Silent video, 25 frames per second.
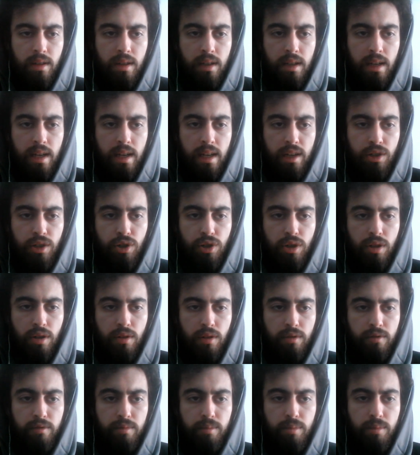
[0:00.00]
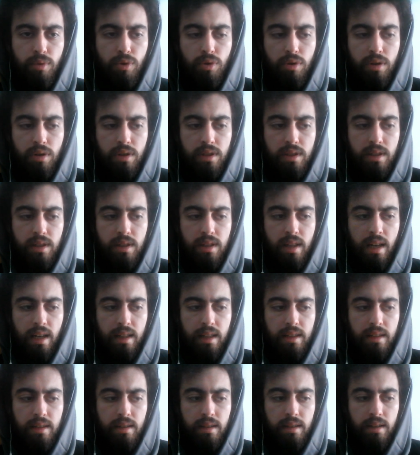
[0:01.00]
the collection of books
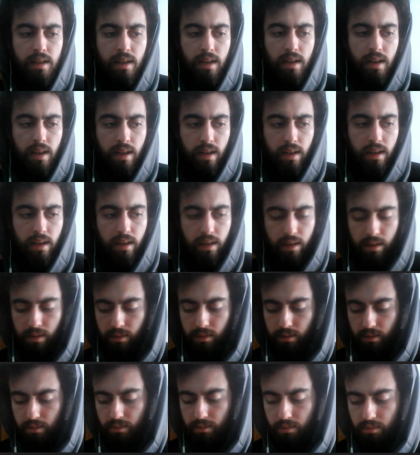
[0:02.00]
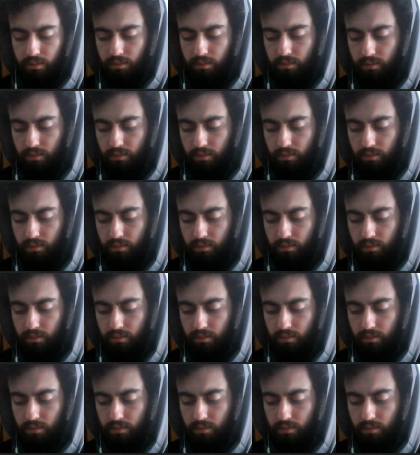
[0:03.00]
that a